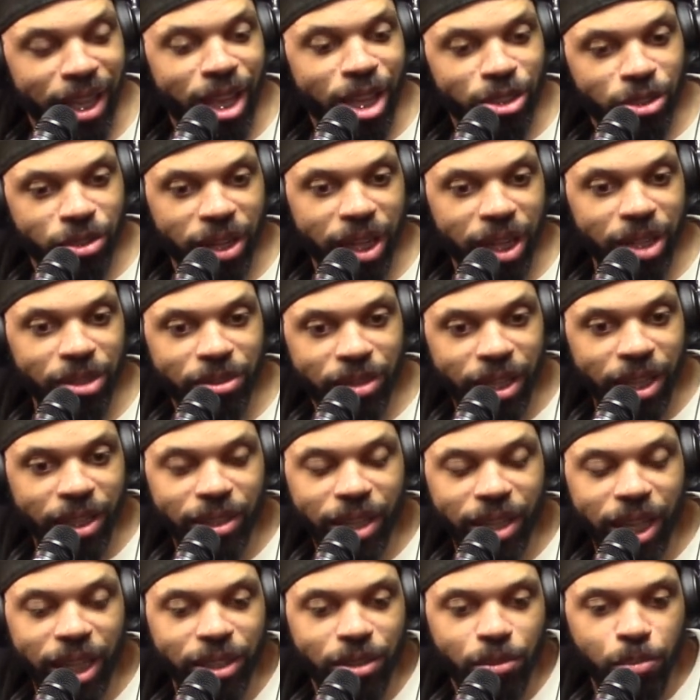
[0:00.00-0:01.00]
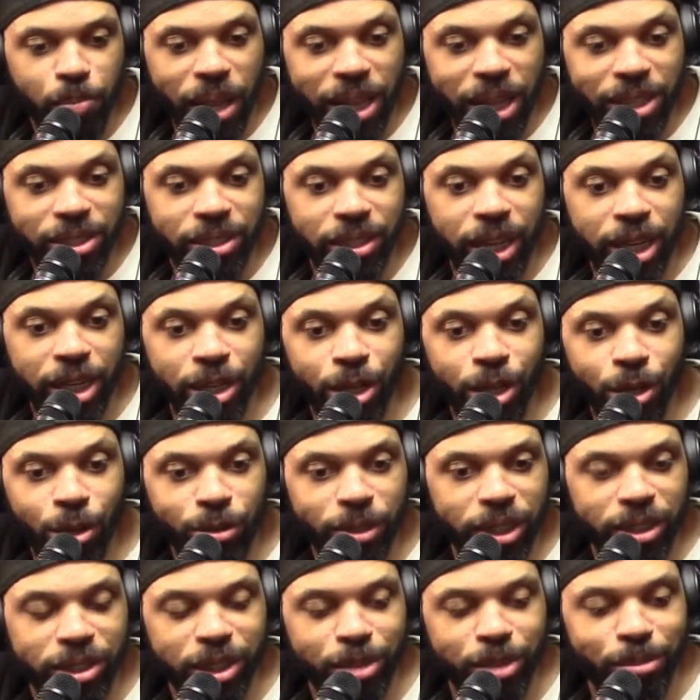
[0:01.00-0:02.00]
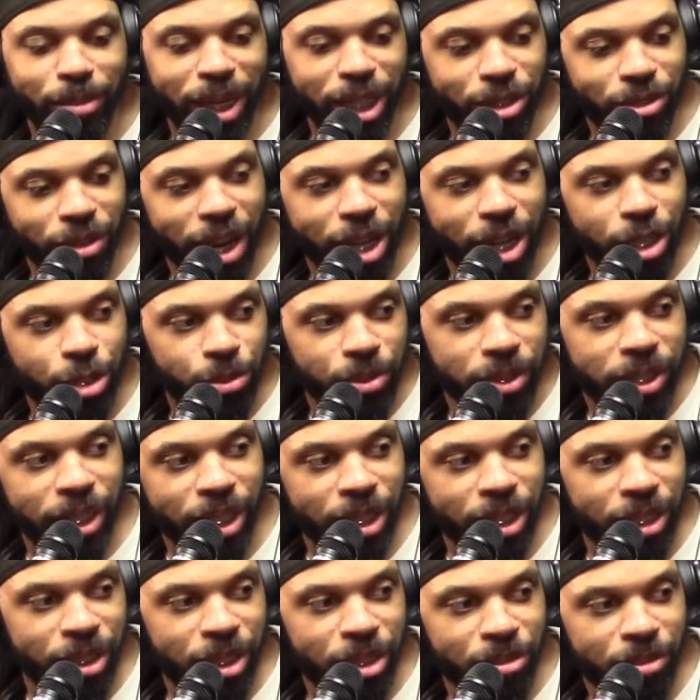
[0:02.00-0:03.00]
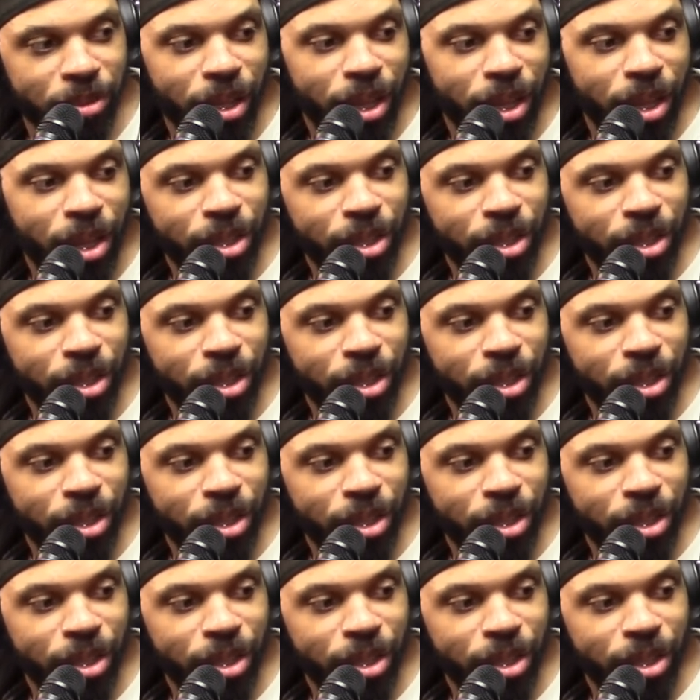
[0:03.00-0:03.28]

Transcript: So they th they basically they know that somebody tried to kill him.